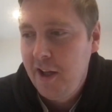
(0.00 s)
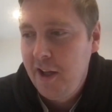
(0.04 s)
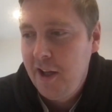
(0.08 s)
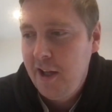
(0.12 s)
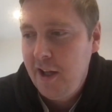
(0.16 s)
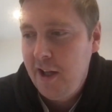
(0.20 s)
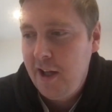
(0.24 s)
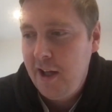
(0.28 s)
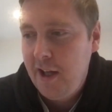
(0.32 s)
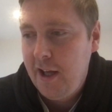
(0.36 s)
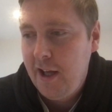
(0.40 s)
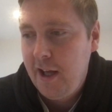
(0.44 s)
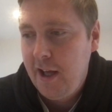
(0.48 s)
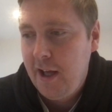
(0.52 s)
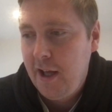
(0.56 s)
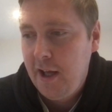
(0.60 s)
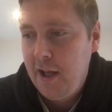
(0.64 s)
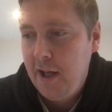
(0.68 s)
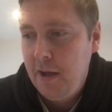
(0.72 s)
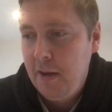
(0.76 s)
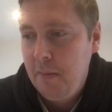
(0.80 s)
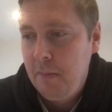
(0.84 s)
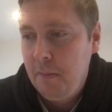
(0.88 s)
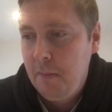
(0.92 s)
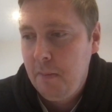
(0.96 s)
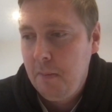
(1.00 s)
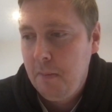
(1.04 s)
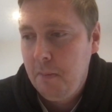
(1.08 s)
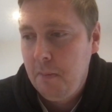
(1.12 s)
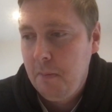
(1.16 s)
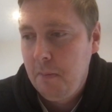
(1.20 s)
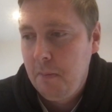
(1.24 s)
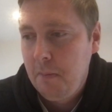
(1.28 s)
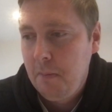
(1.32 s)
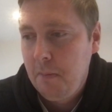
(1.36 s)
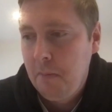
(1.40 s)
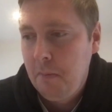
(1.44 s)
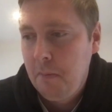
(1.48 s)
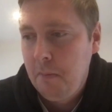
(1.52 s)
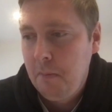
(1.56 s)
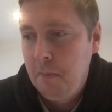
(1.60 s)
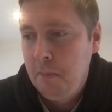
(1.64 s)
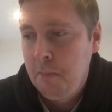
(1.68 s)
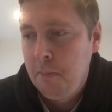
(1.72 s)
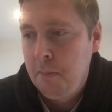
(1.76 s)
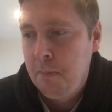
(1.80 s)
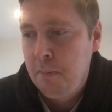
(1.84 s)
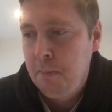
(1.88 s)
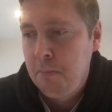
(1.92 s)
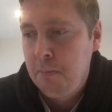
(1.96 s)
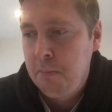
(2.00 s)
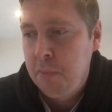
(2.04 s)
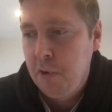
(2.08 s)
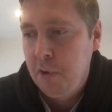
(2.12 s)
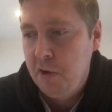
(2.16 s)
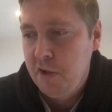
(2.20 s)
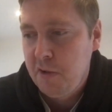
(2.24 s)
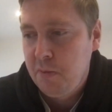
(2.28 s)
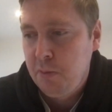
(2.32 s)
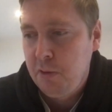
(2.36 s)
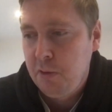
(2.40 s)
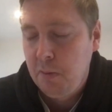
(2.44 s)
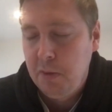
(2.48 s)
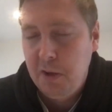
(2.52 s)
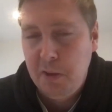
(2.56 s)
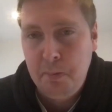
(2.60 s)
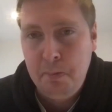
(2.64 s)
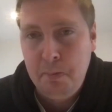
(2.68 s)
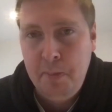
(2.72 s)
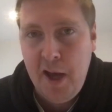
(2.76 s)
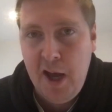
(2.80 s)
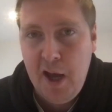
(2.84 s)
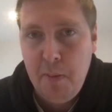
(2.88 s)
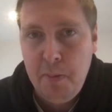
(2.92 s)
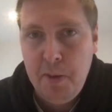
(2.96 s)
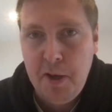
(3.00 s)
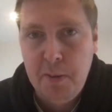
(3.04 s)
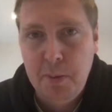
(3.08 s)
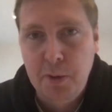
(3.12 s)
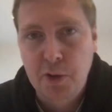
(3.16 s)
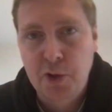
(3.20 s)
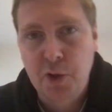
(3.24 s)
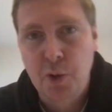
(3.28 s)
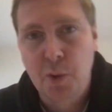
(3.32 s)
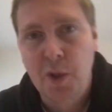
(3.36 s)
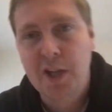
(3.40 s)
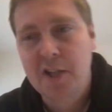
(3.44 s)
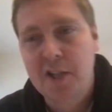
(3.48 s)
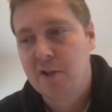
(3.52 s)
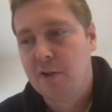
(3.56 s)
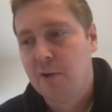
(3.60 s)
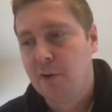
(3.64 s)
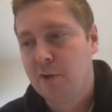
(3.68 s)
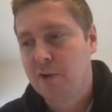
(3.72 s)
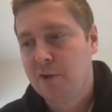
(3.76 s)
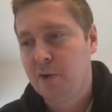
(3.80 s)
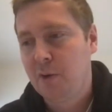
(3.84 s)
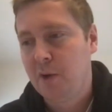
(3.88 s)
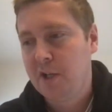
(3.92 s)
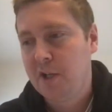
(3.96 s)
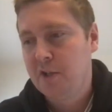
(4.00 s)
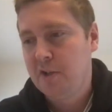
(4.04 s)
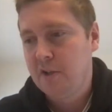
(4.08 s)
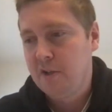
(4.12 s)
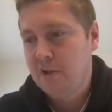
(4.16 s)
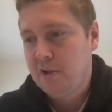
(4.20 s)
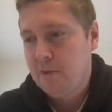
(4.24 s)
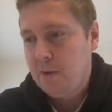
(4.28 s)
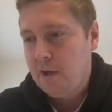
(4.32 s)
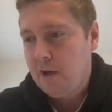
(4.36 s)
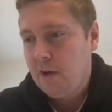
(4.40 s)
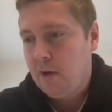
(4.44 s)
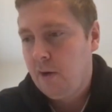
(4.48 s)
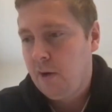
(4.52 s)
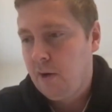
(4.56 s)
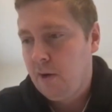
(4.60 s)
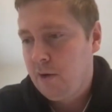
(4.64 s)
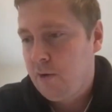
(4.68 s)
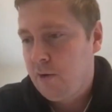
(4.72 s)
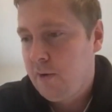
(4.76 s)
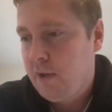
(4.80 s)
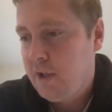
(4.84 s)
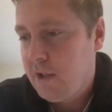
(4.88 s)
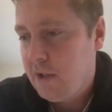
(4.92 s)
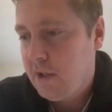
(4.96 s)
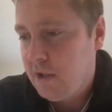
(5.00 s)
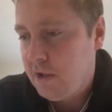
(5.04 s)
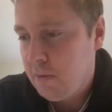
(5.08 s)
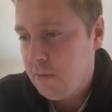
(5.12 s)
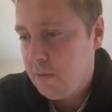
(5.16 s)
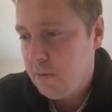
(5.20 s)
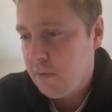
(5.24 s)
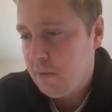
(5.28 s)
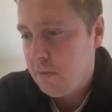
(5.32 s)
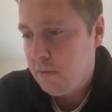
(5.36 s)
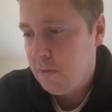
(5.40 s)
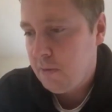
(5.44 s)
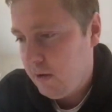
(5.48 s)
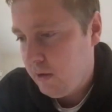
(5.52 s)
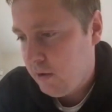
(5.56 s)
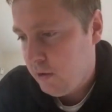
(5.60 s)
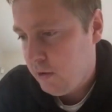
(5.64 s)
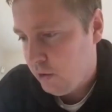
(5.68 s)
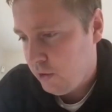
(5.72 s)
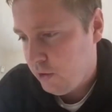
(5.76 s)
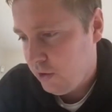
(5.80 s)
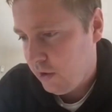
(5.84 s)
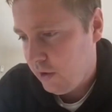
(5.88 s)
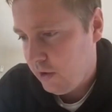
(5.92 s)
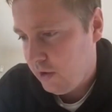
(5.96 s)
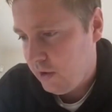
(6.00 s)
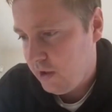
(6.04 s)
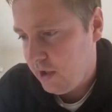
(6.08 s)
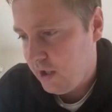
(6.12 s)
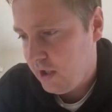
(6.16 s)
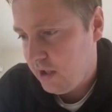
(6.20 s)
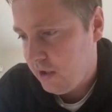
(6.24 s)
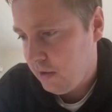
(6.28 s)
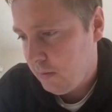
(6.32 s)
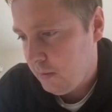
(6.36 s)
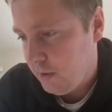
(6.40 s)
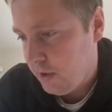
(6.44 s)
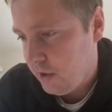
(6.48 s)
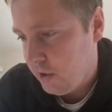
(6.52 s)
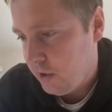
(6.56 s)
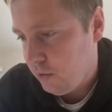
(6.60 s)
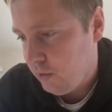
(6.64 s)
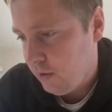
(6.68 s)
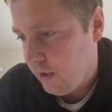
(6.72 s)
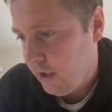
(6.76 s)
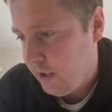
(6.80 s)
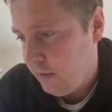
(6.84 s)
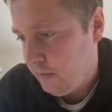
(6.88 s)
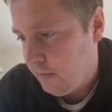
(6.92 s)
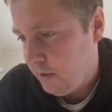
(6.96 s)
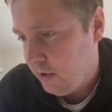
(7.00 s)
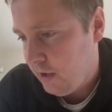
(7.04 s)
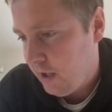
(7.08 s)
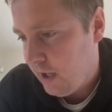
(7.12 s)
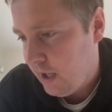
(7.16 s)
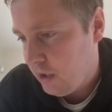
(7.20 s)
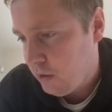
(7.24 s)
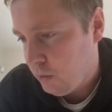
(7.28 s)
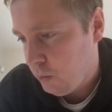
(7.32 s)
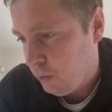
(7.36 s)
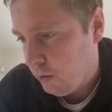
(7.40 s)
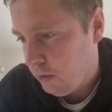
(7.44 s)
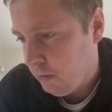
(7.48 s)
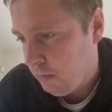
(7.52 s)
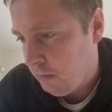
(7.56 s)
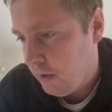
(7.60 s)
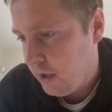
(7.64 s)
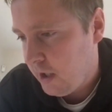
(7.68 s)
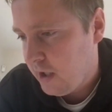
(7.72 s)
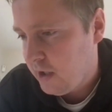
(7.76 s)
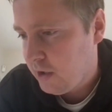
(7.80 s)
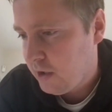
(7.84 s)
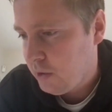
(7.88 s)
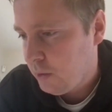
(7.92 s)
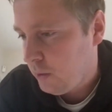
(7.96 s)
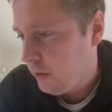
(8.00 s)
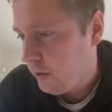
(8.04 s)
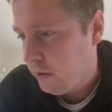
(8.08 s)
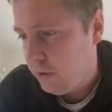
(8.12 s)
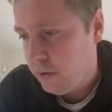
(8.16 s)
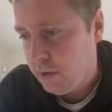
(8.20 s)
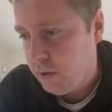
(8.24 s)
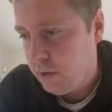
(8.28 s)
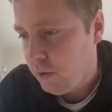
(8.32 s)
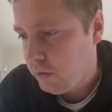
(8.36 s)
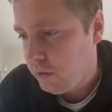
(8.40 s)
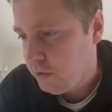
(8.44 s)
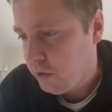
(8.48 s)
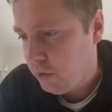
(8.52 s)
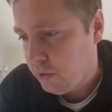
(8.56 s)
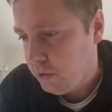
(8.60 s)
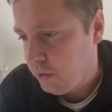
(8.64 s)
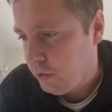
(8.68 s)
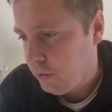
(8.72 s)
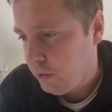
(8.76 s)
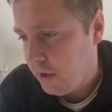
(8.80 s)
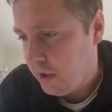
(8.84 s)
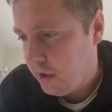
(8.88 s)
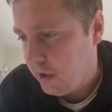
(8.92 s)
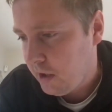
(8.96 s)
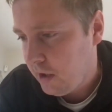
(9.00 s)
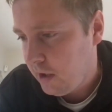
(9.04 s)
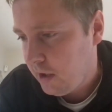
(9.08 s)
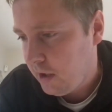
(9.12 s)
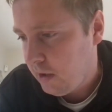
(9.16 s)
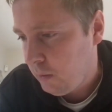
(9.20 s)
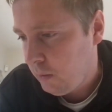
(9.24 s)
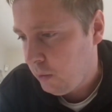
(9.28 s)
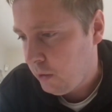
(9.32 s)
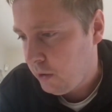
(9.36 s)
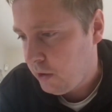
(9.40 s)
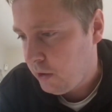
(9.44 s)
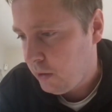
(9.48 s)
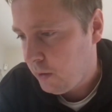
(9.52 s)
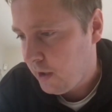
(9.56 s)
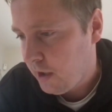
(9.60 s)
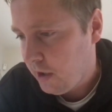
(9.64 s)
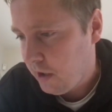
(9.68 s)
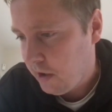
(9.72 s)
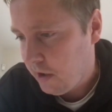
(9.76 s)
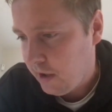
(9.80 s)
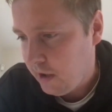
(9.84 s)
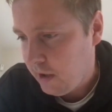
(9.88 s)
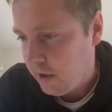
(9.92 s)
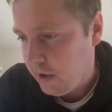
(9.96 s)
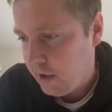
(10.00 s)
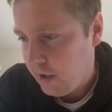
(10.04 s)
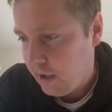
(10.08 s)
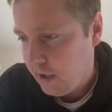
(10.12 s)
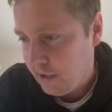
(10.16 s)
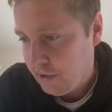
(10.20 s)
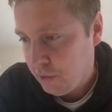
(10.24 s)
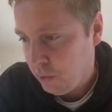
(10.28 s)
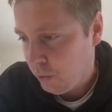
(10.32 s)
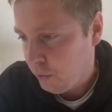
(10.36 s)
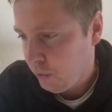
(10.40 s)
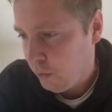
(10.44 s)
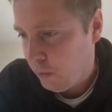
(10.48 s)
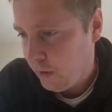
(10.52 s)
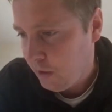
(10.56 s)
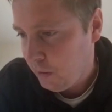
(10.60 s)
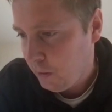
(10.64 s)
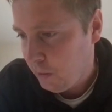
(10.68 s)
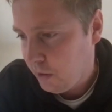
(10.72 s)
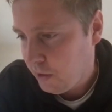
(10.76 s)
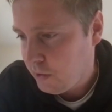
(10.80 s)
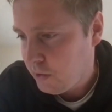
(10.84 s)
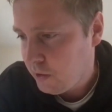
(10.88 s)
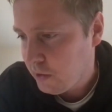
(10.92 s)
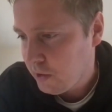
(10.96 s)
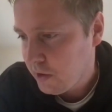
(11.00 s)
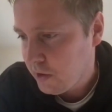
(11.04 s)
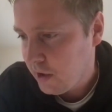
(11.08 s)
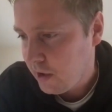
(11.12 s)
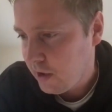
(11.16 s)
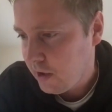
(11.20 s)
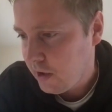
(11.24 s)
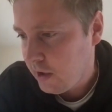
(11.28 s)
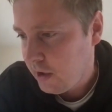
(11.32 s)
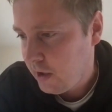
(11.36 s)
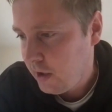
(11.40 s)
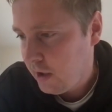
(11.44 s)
Um, but there's probably better people to ask those questions about horse racing to me. Just the system he described, uh, add one, minus one. No, I don't do any of that. Wouldn't do any of that. I don't know anyone who does that.